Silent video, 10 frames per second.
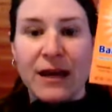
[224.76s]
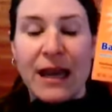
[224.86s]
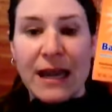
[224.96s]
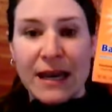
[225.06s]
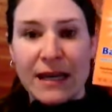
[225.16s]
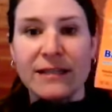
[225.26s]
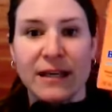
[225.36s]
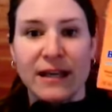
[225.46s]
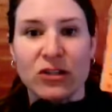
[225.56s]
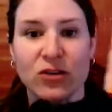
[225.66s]
in it
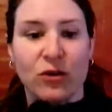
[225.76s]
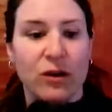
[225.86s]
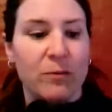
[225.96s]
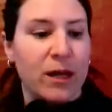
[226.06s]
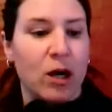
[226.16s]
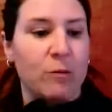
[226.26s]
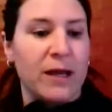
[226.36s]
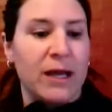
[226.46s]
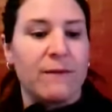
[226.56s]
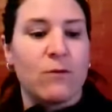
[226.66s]
in a sodium
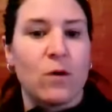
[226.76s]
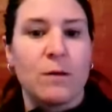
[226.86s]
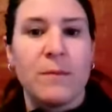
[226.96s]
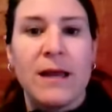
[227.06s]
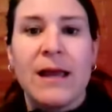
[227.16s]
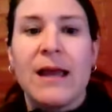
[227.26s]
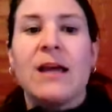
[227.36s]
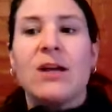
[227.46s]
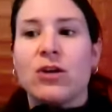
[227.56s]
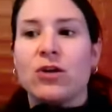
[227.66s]
bicarbonate form,
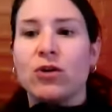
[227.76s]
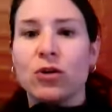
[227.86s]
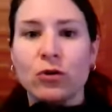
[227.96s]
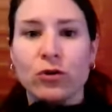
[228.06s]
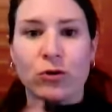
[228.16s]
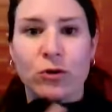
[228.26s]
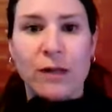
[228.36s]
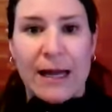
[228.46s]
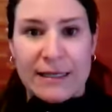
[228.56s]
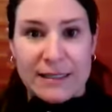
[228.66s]

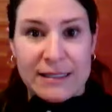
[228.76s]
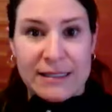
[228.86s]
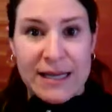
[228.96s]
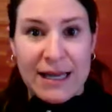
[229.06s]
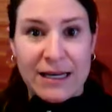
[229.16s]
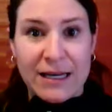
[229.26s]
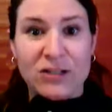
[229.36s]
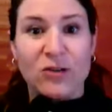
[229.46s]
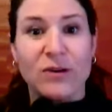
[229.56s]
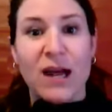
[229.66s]
neutralizes it.
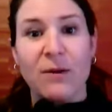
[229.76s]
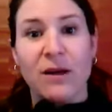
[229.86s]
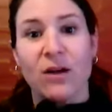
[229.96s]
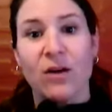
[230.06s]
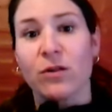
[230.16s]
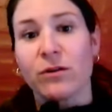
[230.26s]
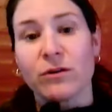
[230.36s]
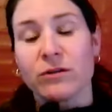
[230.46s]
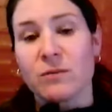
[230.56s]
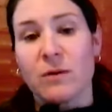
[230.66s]
So now it can go through your
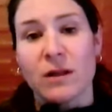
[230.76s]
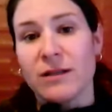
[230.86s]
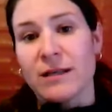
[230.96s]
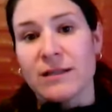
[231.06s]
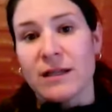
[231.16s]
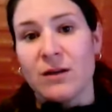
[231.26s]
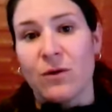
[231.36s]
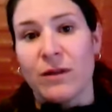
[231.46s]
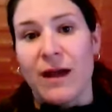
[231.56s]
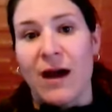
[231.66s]
small intestine
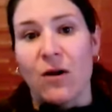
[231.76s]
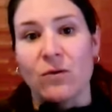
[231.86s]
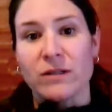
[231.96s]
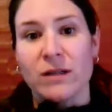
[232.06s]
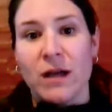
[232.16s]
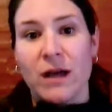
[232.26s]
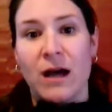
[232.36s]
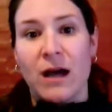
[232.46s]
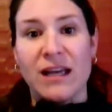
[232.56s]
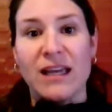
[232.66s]
without
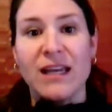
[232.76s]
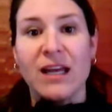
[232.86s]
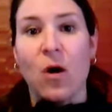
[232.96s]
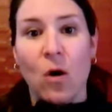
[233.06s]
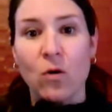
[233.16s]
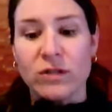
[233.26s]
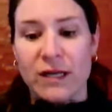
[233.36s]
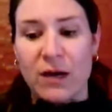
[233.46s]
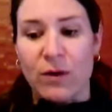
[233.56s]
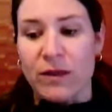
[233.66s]
eating holes in
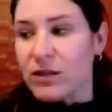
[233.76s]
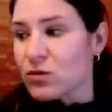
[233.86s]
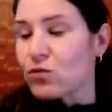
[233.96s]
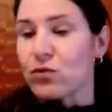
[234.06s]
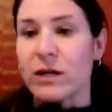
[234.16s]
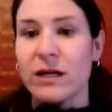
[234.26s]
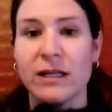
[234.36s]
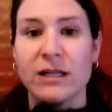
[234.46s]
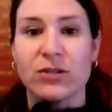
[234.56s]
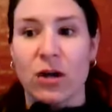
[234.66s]
it with this really
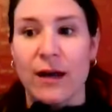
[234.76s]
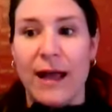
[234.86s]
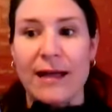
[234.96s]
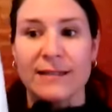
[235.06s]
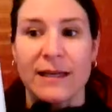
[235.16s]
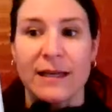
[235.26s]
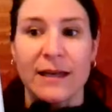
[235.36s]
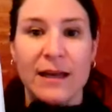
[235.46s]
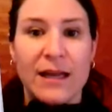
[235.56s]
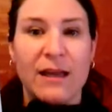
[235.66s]
strong acid.
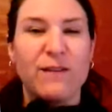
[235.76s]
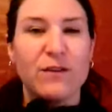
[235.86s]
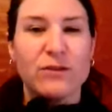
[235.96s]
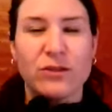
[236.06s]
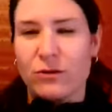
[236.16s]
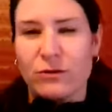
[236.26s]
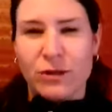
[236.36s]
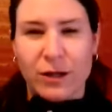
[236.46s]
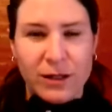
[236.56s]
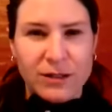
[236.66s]
If you do
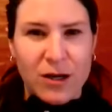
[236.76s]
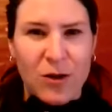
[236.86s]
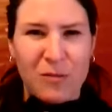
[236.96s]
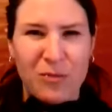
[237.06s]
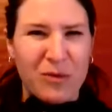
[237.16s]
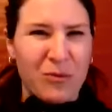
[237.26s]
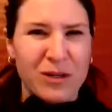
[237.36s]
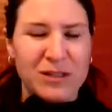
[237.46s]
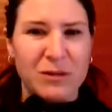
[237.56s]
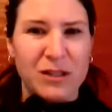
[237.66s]
try this at home, wear
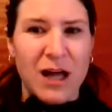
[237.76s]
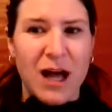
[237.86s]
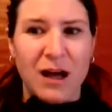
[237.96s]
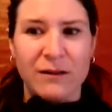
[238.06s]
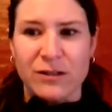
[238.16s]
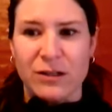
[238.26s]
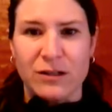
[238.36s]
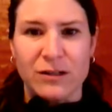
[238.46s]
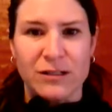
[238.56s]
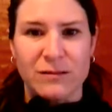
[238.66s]
some gloves
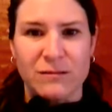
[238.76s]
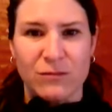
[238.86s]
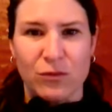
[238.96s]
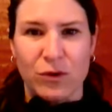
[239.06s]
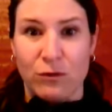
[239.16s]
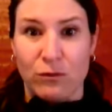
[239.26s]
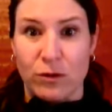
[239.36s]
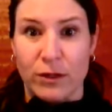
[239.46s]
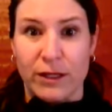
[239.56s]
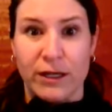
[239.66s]
or just be
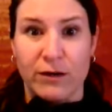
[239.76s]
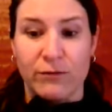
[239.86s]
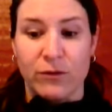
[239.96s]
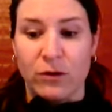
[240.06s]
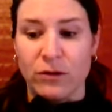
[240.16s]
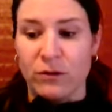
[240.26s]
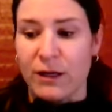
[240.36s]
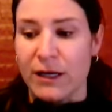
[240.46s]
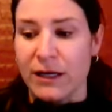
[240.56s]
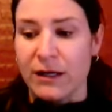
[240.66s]
really careful. Don't let
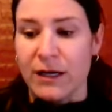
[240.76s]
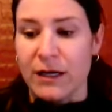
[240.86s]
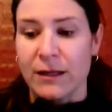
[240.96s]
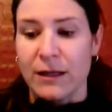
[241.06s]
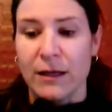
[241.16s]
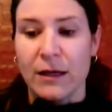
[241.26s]
it get on anything.